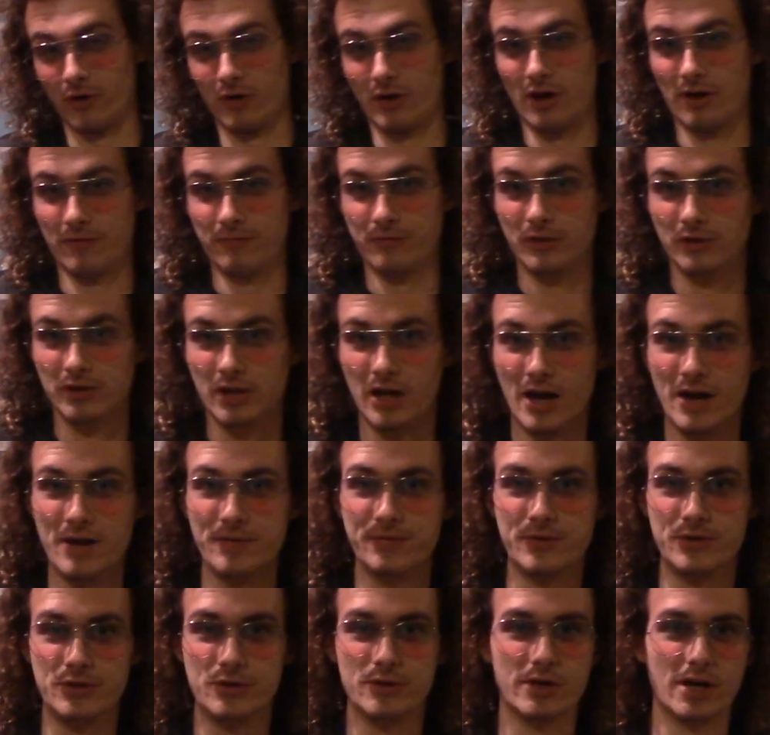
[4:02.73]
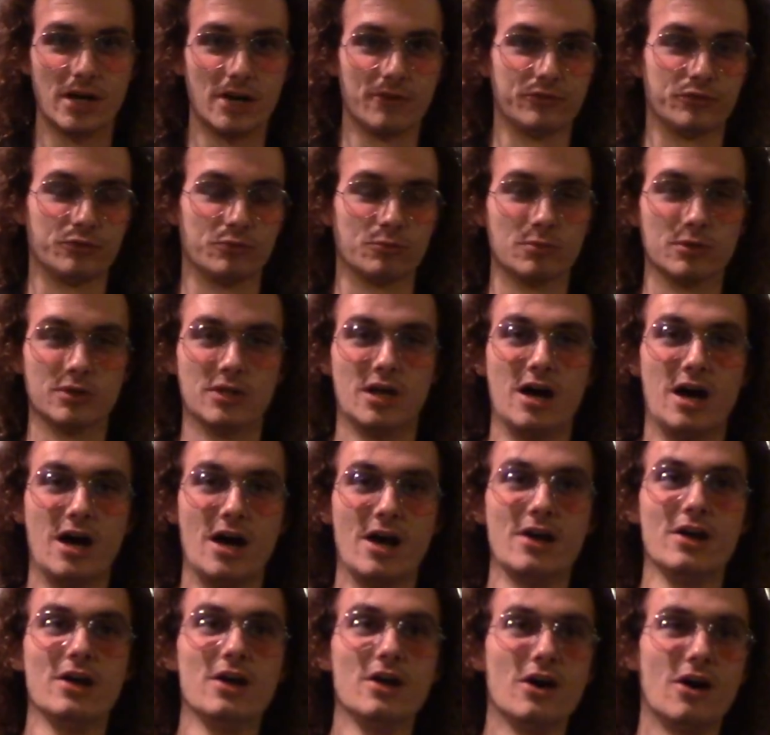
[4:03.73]
off the light that you have to
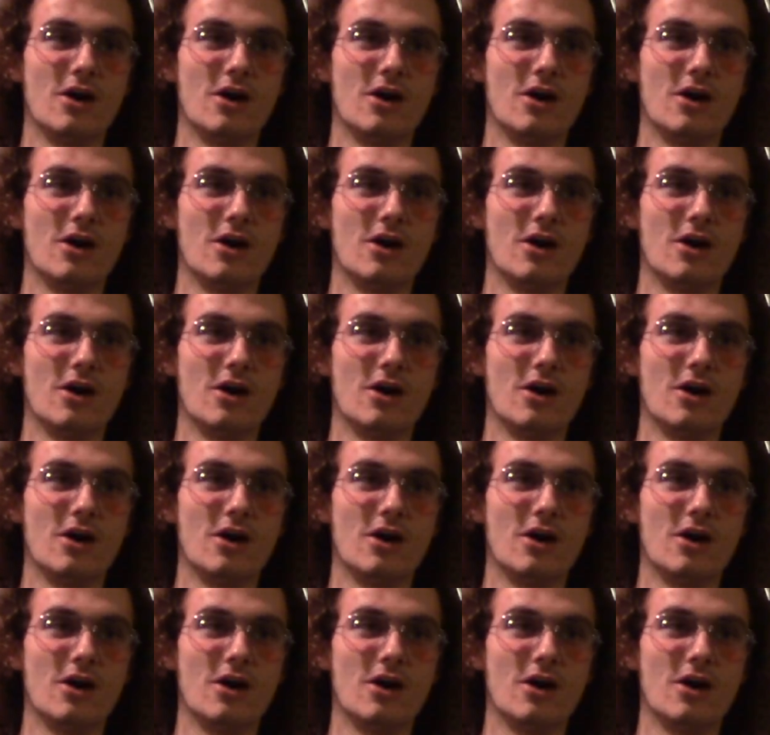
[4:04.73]
rely